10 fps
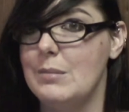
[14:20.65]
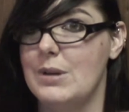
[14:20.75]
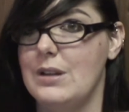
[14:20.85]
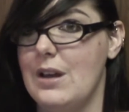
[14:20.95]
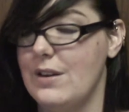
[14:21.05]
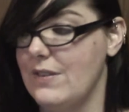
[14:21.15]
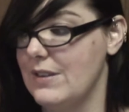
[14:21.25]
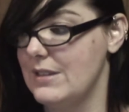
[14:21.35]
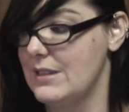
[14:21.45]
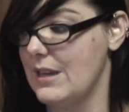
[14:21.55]
but a lot of
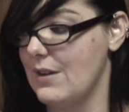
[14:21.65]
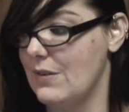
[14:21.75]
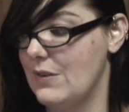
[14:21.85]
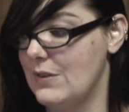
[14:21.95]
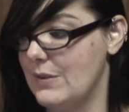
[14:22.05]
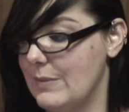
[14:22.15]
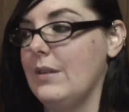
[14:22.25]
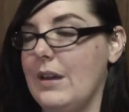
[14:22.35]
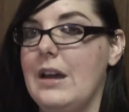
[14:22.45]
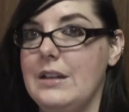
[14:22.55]
it is sound,
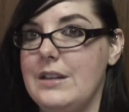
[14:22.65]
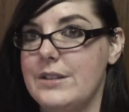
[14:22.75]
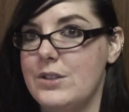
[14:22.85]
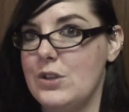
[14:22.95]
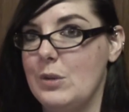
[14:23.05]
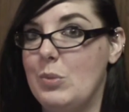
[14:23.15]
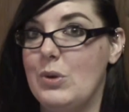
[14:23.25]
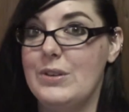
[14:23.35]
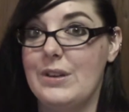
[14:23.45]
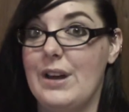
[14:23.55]
at least to the
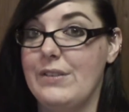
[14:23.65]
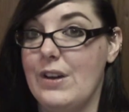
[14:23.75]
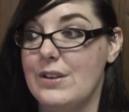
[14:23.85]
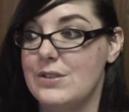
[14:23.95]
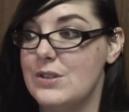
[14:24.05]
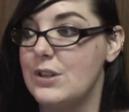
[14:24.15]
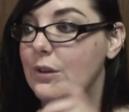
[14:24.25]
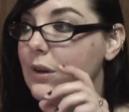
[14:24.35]
point that I've gotten to.